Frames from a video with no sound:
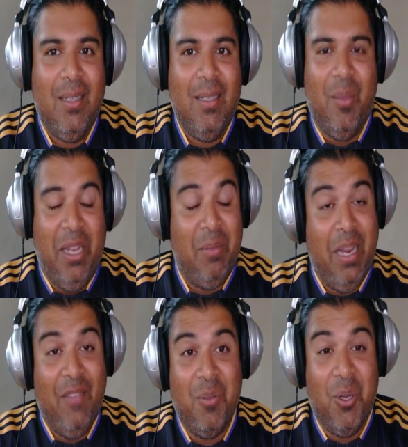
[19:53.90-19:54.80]
I mean, he's been
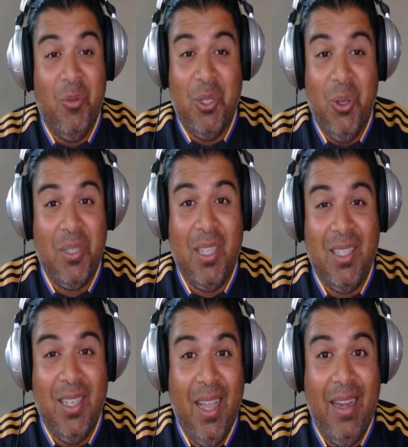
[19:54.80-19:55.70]
having some good results
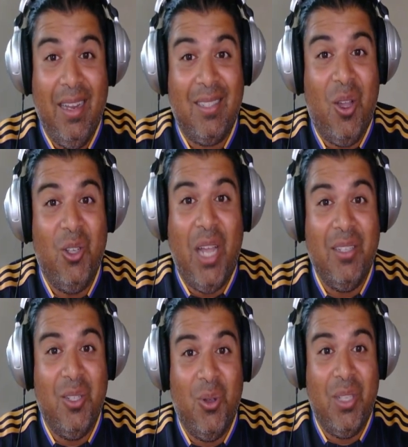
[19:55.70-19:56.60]
this year and his contract
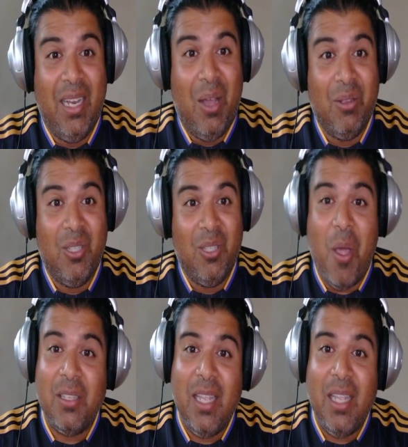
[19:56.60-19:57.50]
hasn't sorted out. So I'm
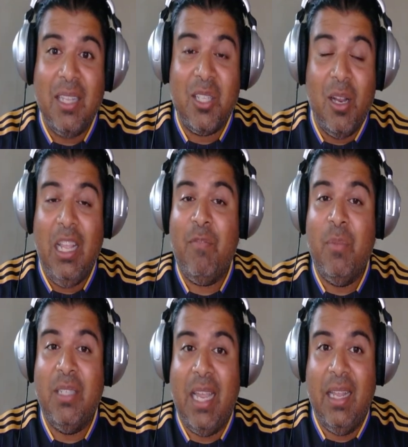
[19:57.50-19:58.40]
not saying he's going to leave
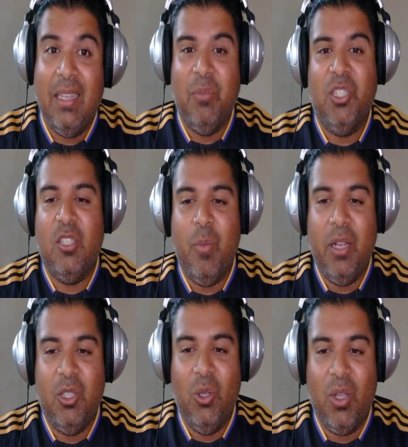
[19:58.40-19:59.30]
Mercedes, just
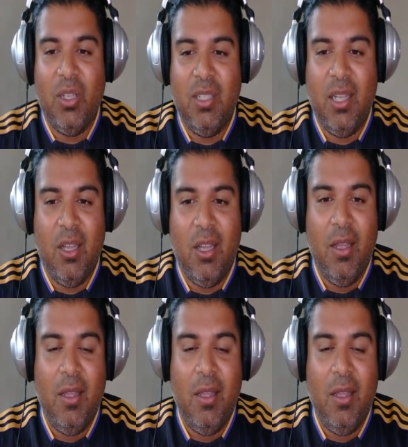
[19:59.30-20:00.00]
something to consider